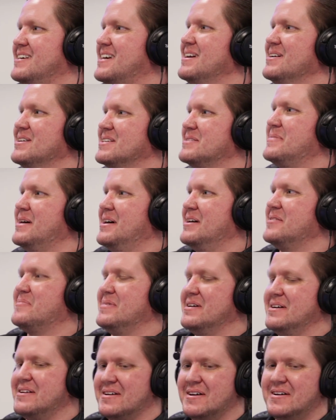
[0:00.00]
cares about,
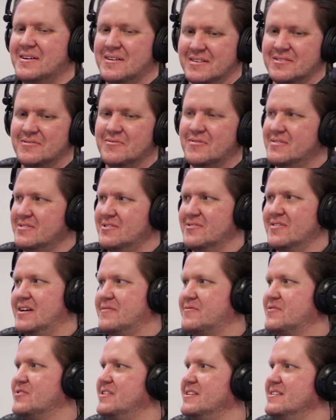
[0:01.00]
but you're
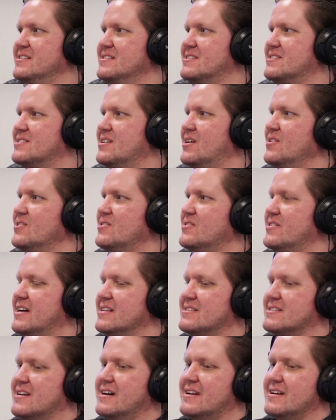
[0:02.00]
right. For the installer
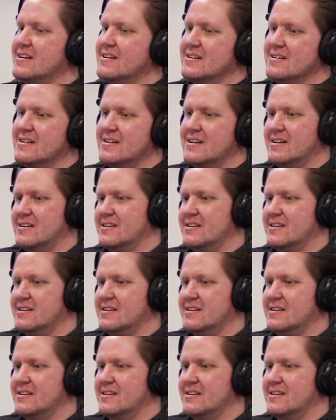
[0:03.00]
that's got to,